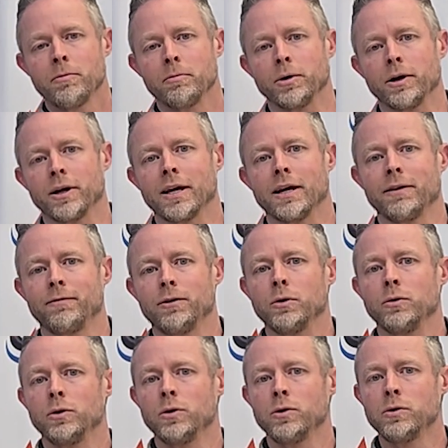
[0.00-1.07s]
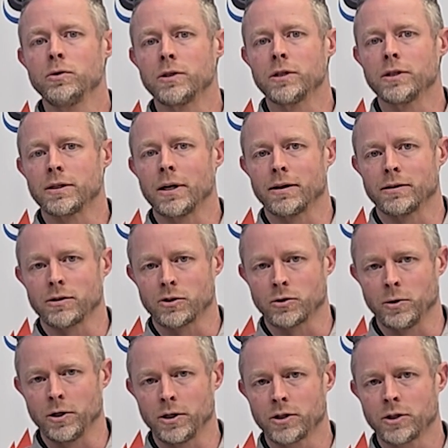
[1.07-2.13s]
But again, if you use this as a
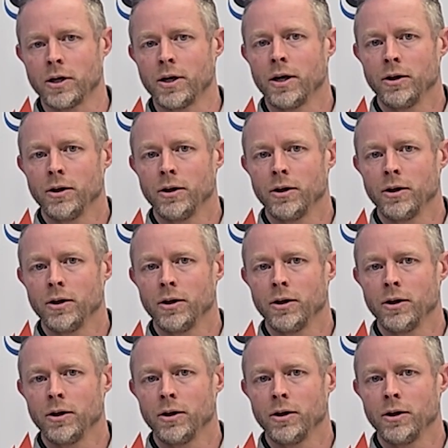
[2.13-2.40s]
switch,